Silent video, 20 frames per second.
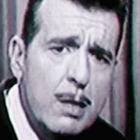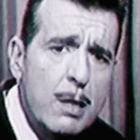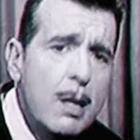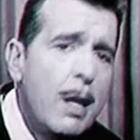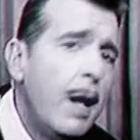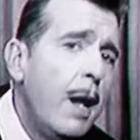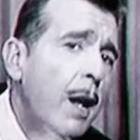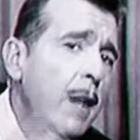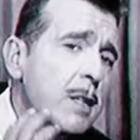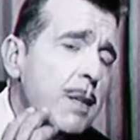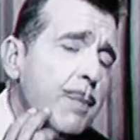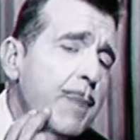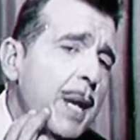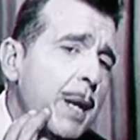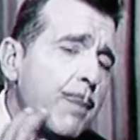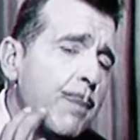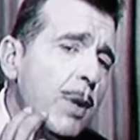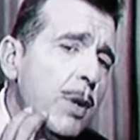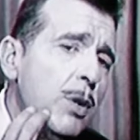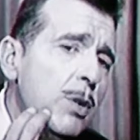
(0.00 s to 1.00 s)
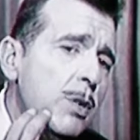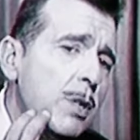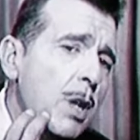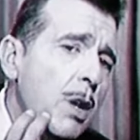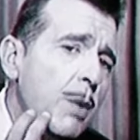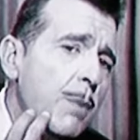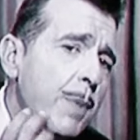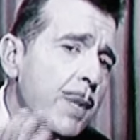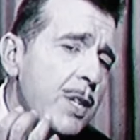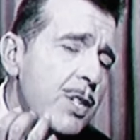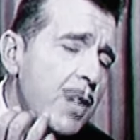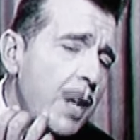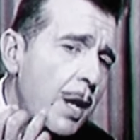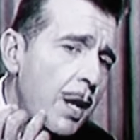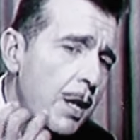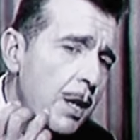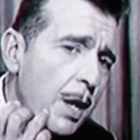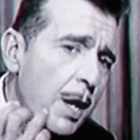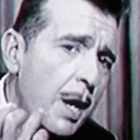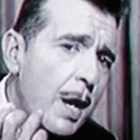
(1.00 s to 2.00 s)
There's a big bruise on my
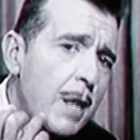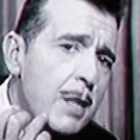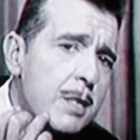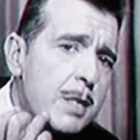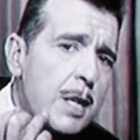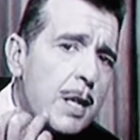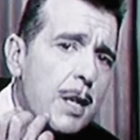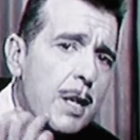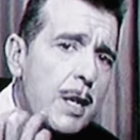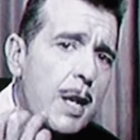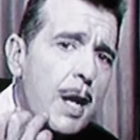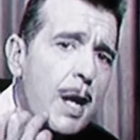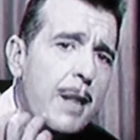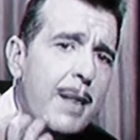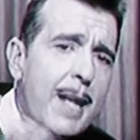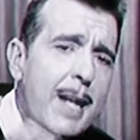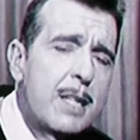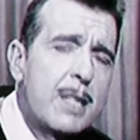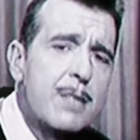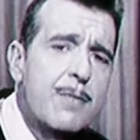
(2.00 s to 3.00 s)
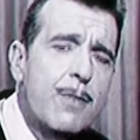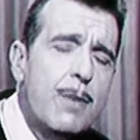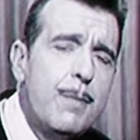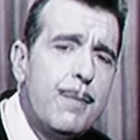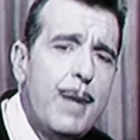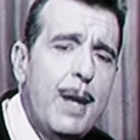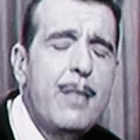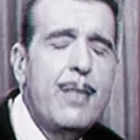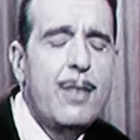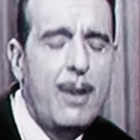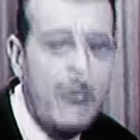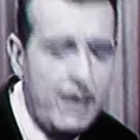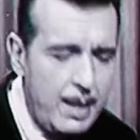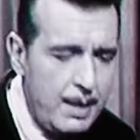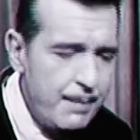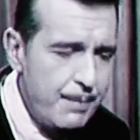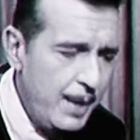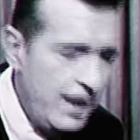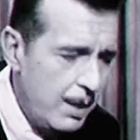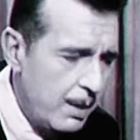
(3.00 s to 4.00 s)
chin. You can't see it now. That's from, I thought
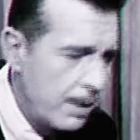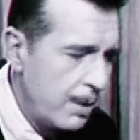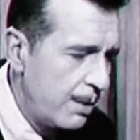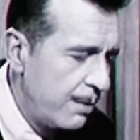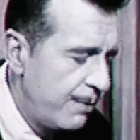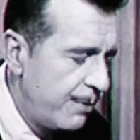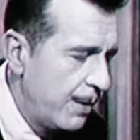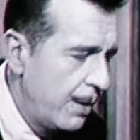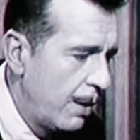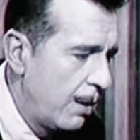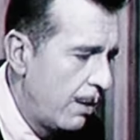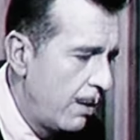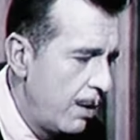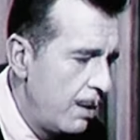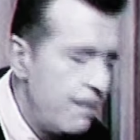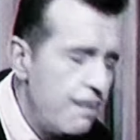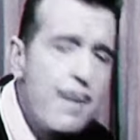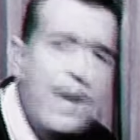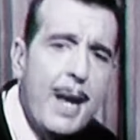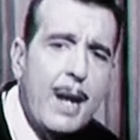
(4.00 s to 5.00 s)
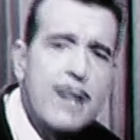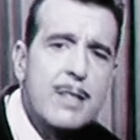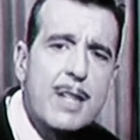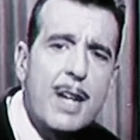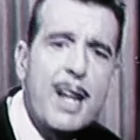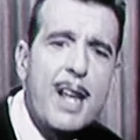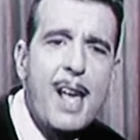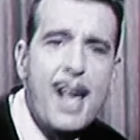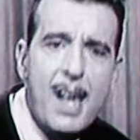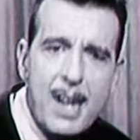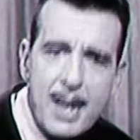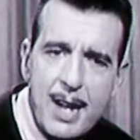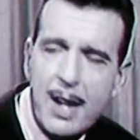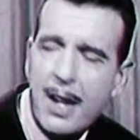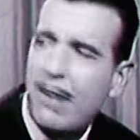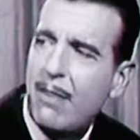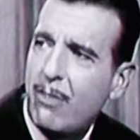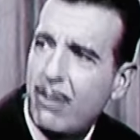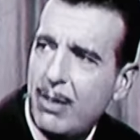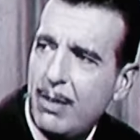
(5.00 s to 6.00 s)
I'd be a good feller and mix a cake
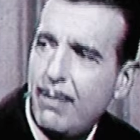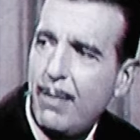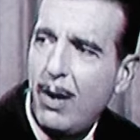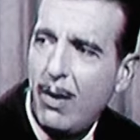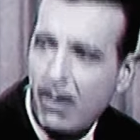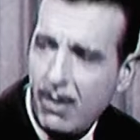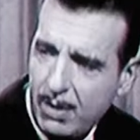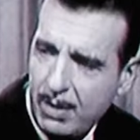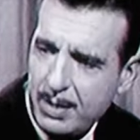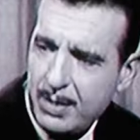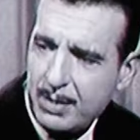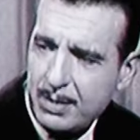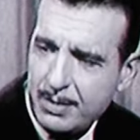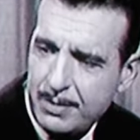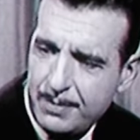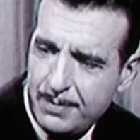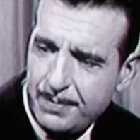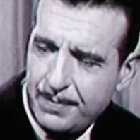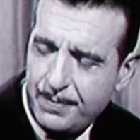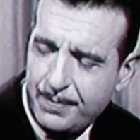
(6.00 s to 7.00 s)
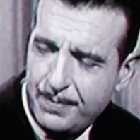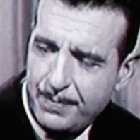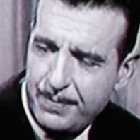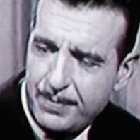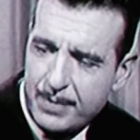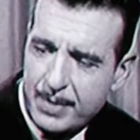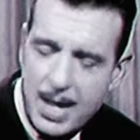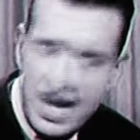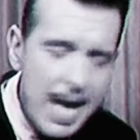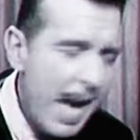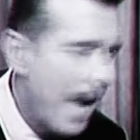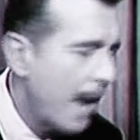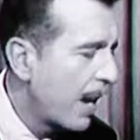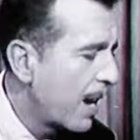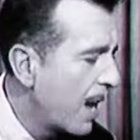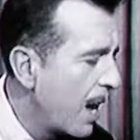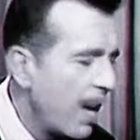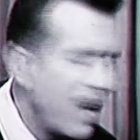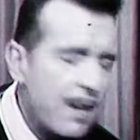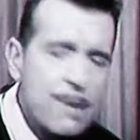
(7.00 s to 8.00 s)
for the boys. I
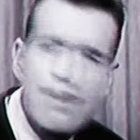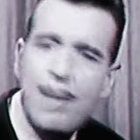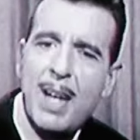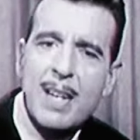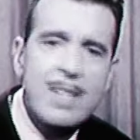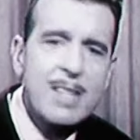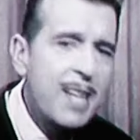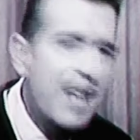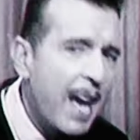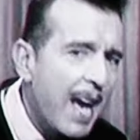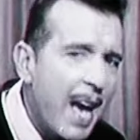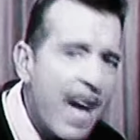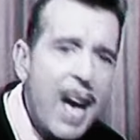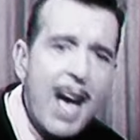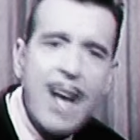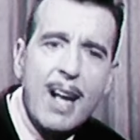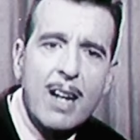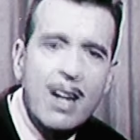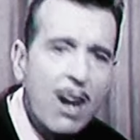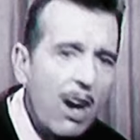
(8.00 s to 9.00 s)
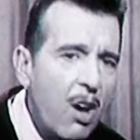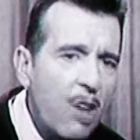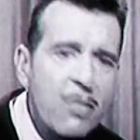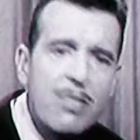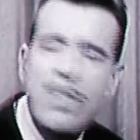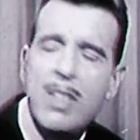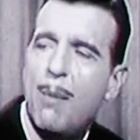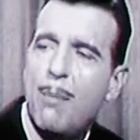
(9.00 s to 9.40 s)
got my tie caught in the